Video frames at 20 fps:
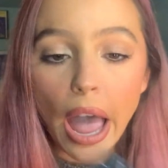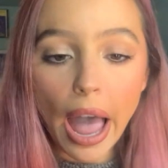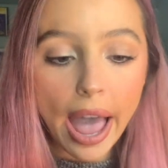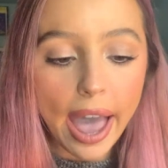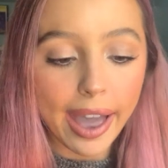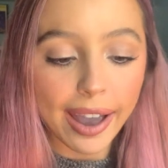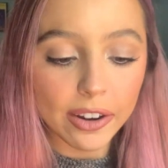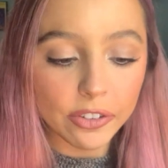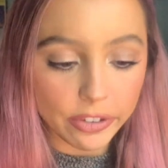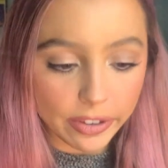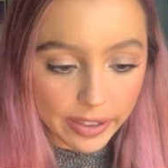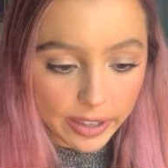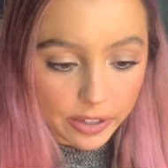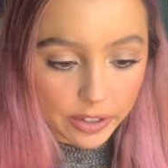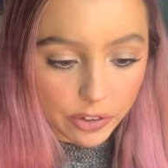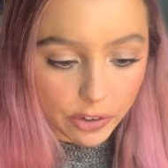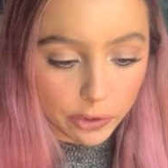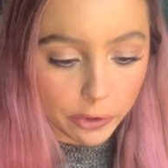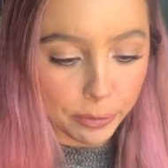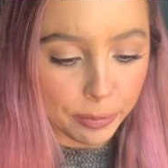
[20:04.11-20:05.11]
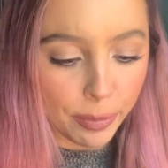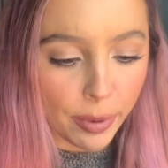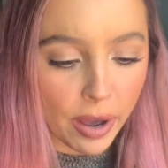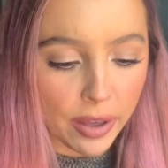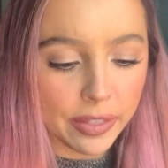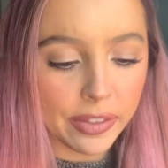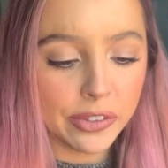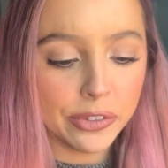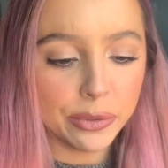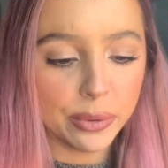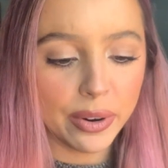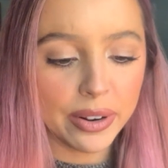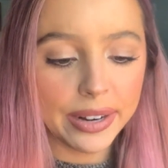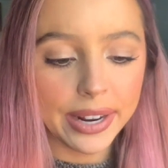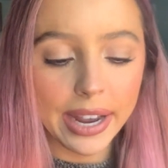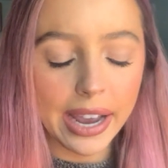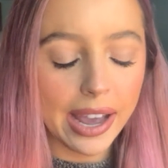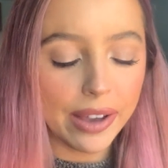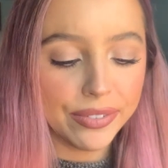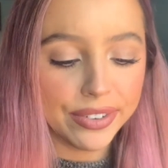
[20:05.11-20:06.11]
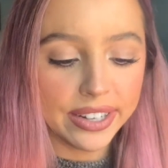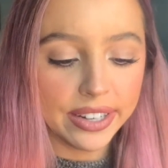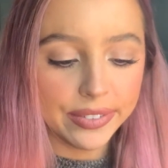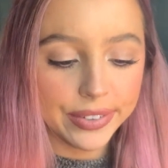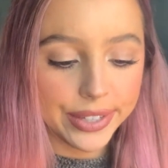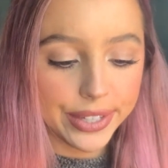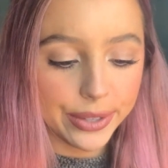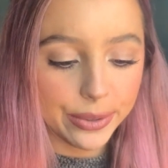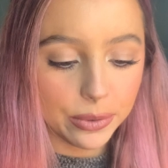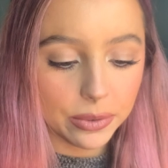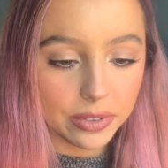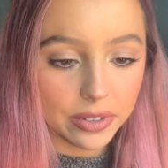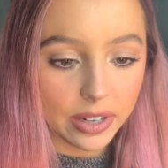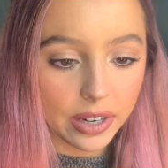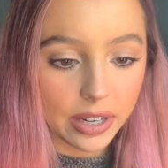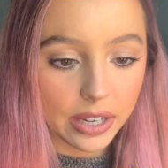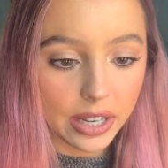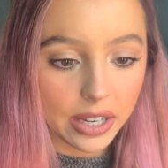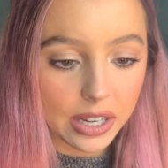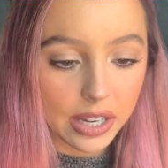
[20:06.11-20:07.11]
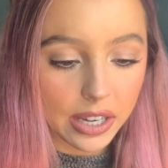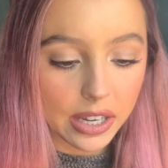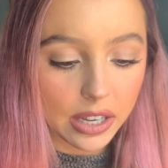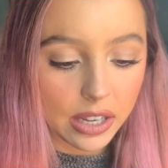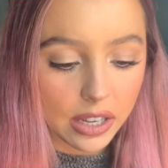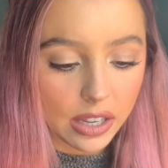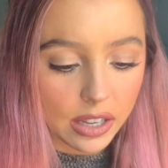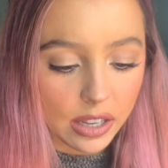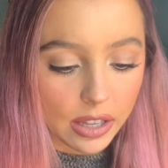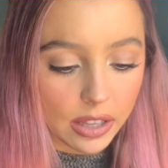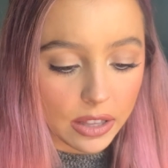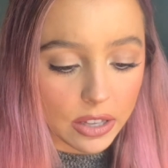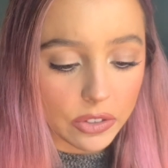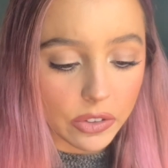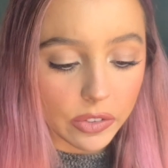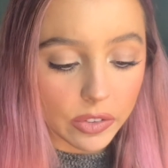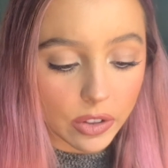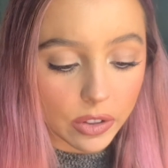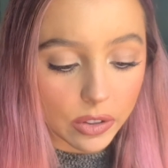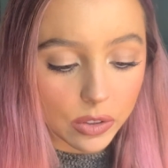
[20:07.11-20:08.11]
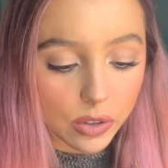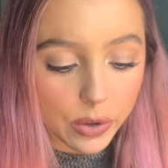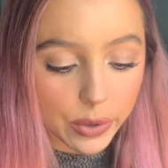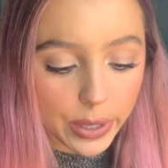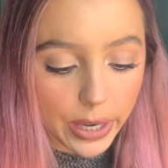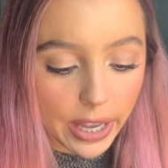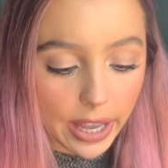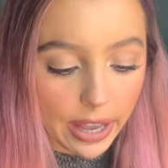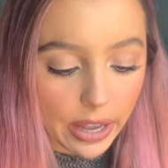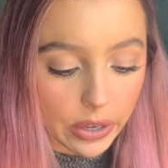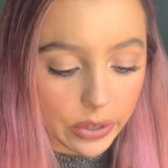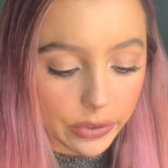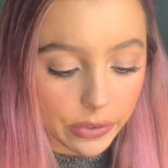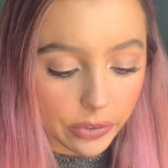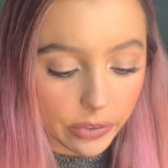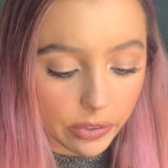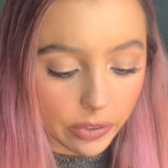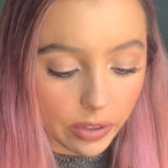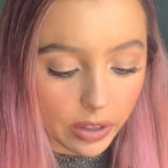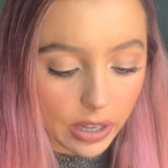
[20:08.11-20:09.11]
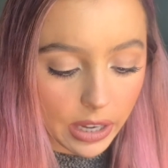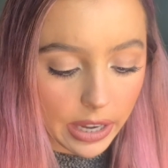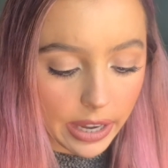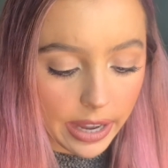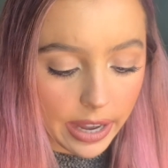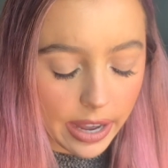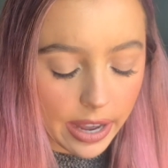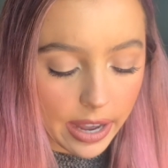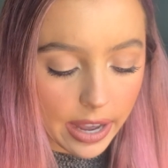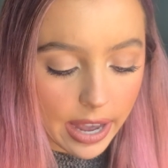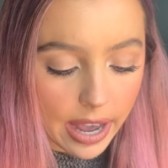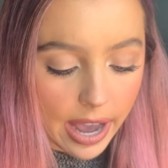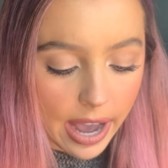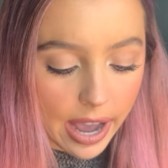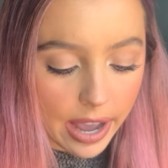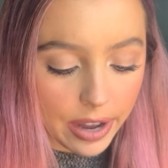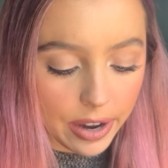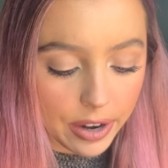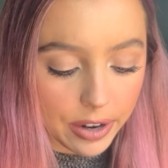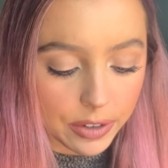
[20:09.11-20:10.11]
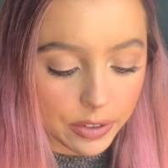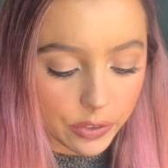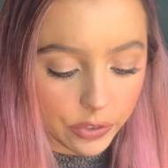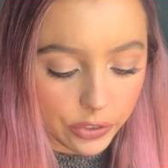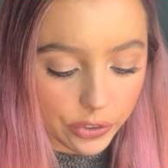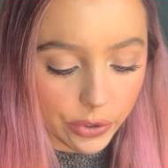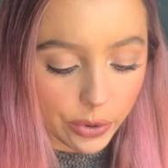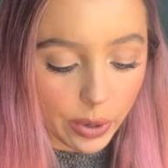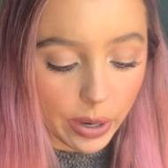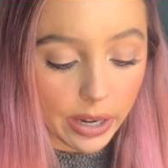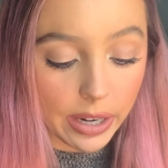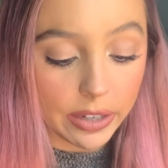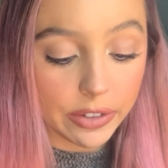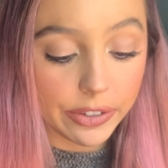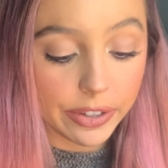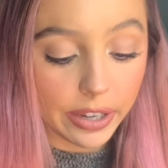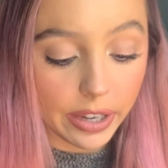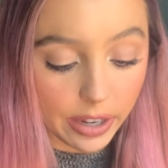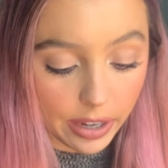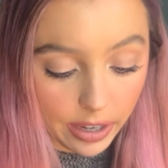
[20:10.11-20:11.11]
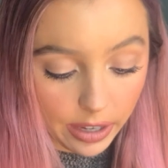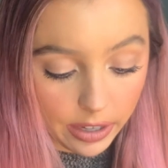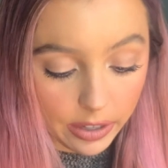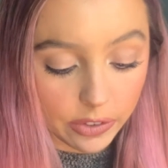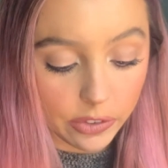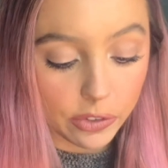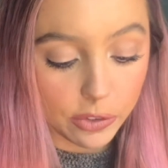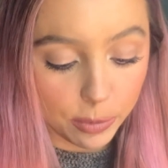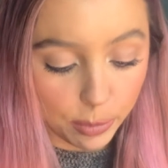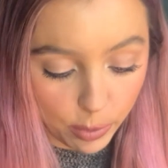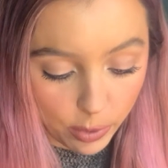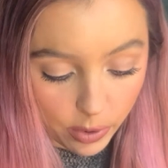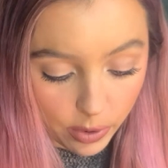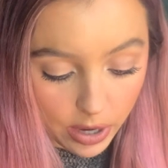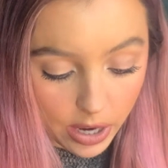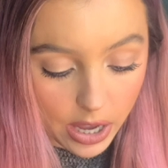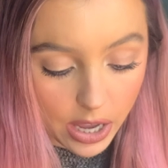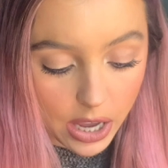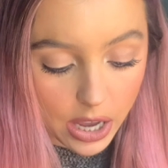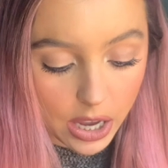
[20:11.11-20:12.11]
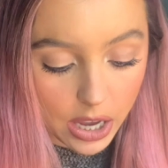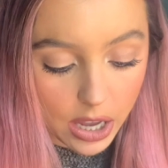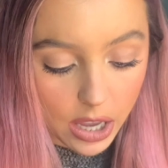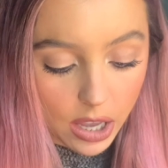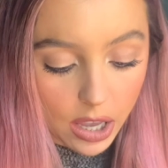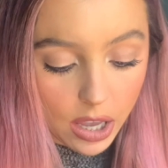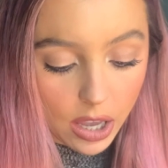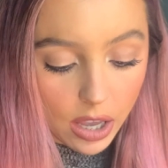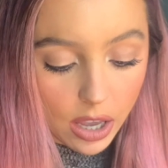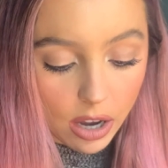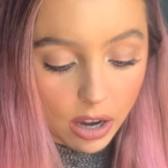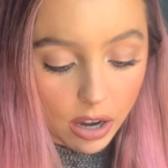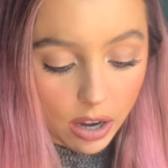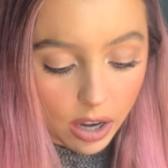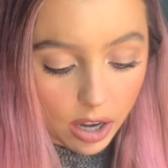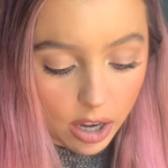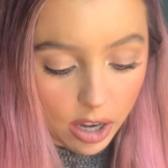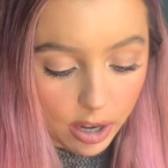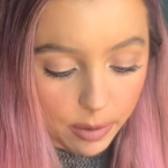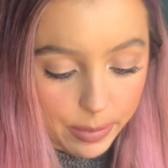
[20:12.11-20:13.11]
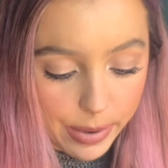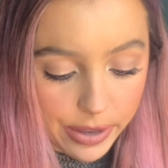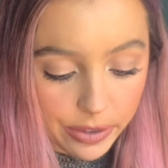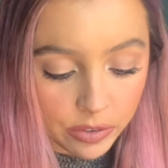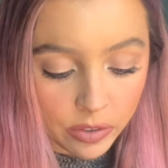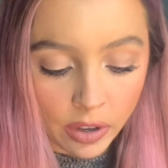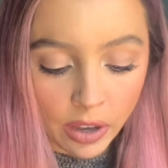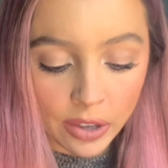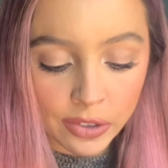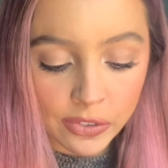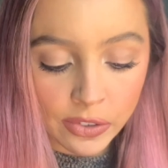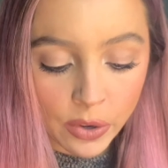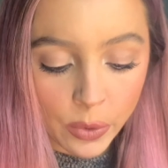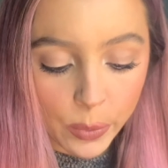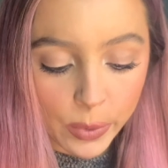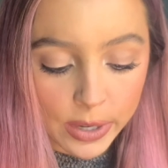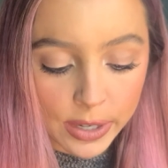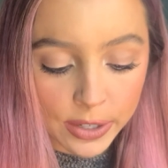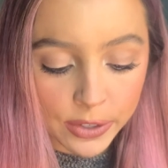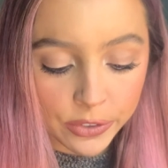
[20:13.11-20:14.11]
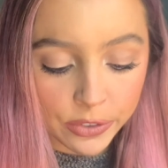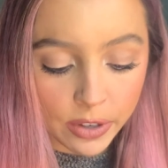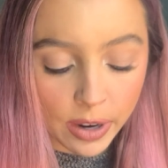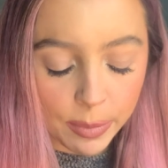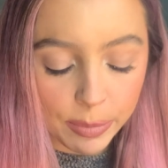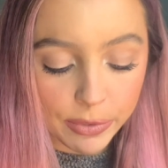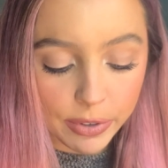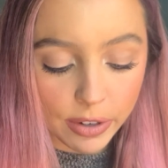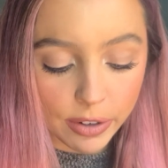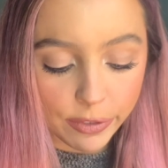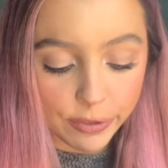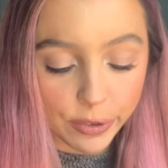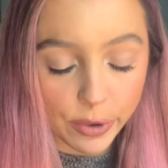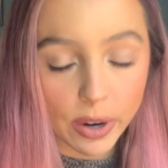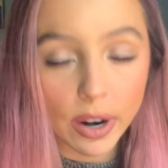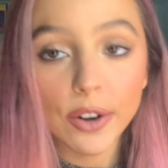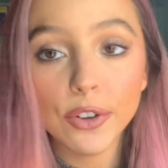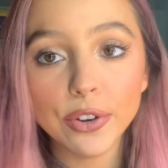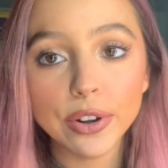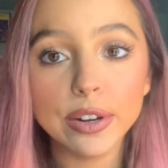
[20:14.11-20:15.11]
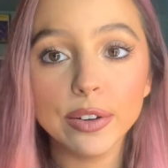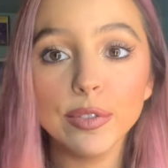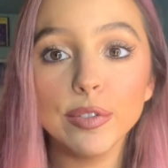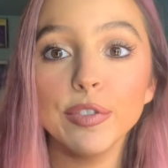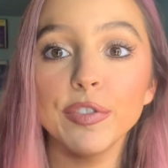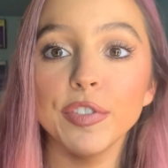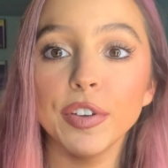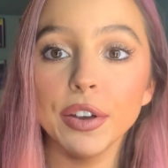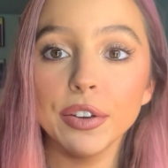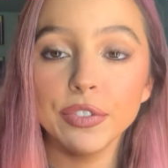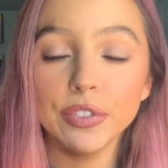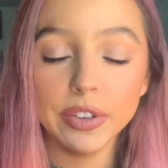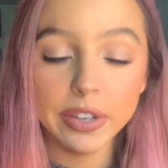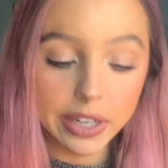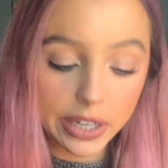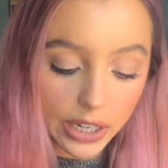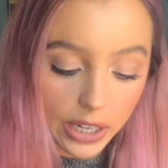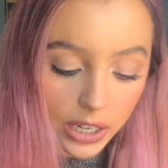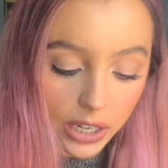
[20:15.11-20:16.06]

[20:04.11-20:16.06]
I actually just bought this one. I haven't even used it yet. This is the L'Oreal Sleek Iron Straight Heat Spray. It says it works up to 450.